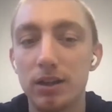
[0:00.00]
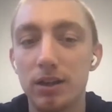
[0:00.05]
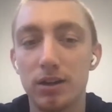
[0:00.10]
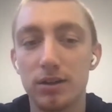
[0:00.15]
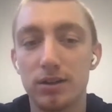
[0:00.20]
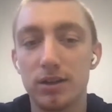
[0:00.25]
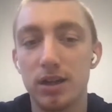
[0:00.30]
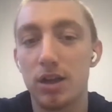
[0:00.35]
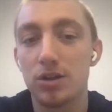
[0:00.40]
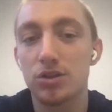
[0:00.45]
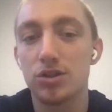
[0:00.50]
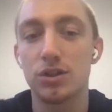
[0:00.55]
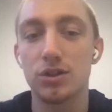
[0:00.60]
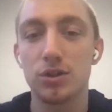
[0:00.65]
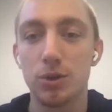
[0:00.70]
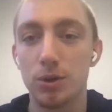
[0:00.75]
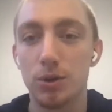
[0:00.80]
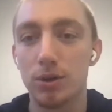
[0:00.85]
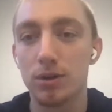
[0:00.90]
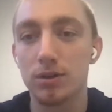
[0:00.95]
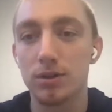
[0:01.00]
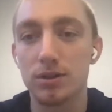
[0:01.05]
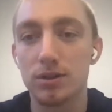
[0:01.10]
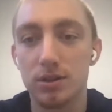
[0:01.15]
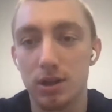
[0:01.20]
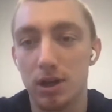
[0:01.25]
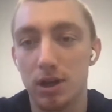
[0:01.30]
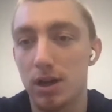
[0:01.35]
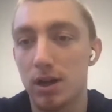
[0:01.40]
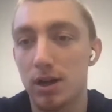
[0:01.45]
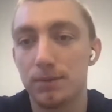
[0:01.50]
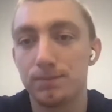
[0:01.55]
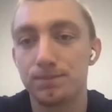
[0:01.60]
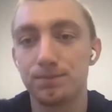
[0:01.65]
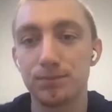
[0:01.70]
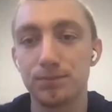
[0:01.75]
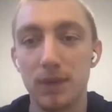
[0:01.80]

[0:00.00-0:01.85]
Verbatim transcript: your attention towards uh,